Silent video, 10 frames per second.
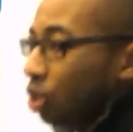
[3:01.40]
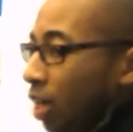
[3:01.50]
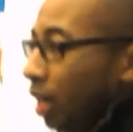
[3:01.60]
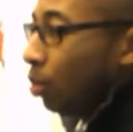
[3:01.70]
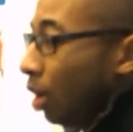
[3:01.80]
in
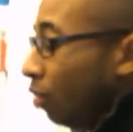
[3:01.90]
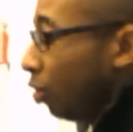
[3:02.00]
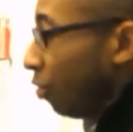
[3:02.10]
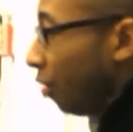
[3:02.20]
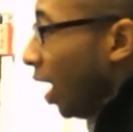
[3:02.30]
January,
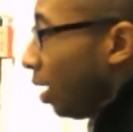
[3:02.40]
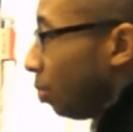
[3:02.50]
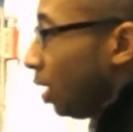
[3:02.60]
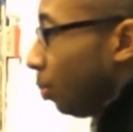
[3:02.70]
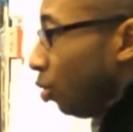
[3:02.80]
if we find
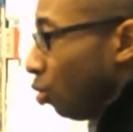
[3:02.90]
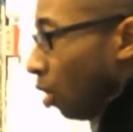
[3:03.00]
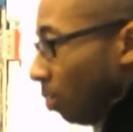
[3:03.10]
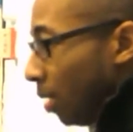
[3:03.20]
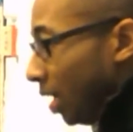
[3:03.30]
people
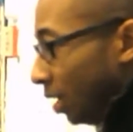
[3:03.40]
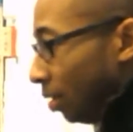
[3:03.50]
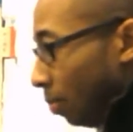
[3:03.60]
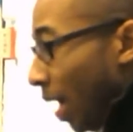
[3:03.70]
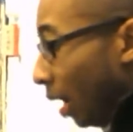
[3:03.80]
who aren't making
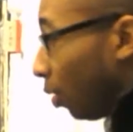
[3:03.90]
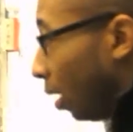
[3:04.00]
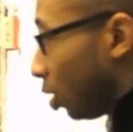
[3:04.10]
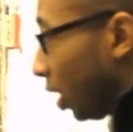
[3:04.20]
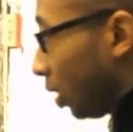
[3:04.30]
the
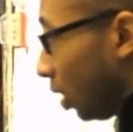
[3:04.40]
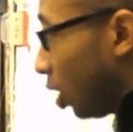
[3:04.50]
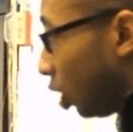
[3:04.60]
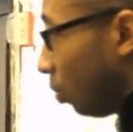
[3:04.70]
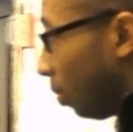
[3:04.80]
background check that
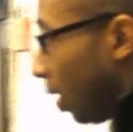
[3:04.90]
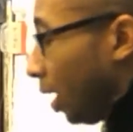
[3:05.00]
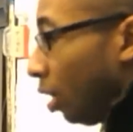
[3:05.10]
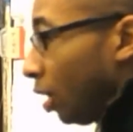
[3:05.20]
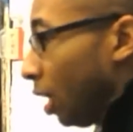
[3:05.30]
they should be
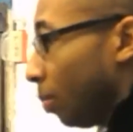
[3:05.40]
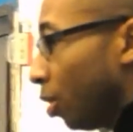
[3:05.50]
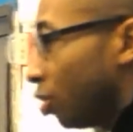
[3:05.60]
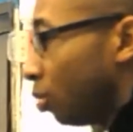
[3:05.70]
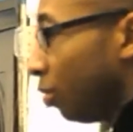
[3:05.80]
making on that
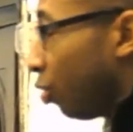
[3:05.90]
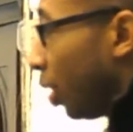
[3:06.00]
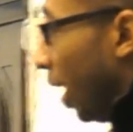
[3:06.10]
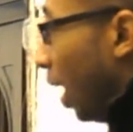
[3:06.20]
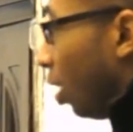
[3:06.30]
person before
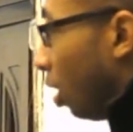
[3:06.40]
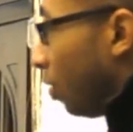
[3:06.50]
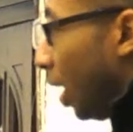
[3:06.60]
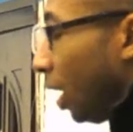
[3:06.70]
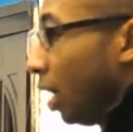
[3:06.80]
they hand
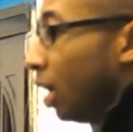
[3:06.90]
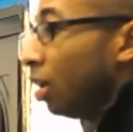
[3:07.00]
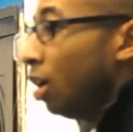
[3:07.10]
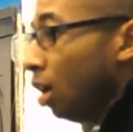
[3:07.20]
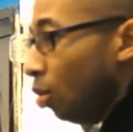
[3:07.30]
off that gun,
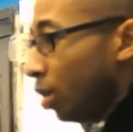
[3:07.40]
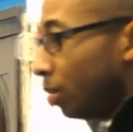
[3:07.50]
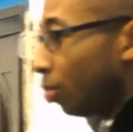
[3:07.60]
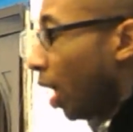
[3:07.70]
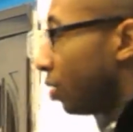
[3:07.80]
we
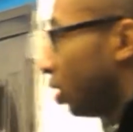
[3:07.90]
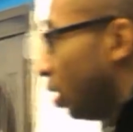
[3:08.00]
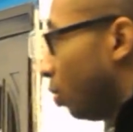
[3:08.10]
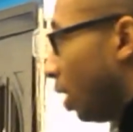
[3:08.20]
can prosecute